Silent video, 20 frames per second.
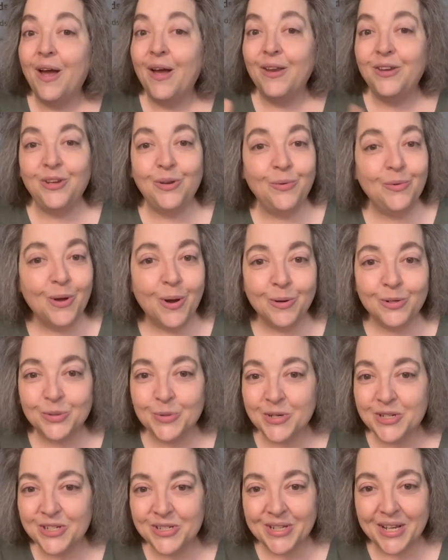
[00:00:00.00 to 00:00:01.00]
You know
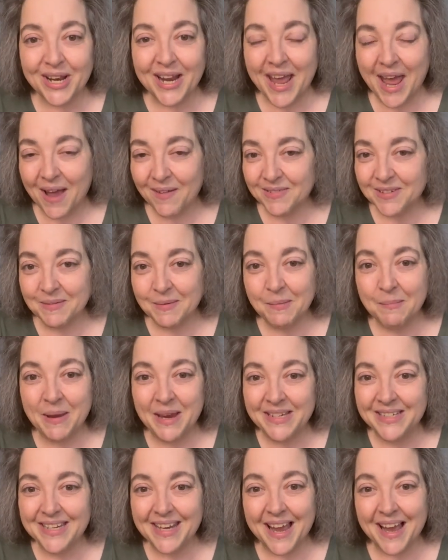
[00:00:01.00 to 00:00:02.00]
Trish is going to have some
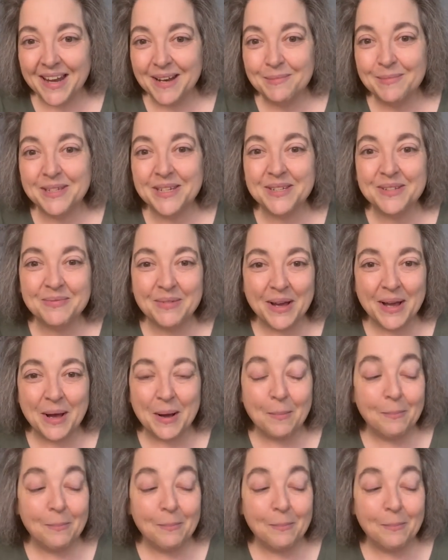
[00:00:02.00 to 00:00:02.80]
amazing items as well.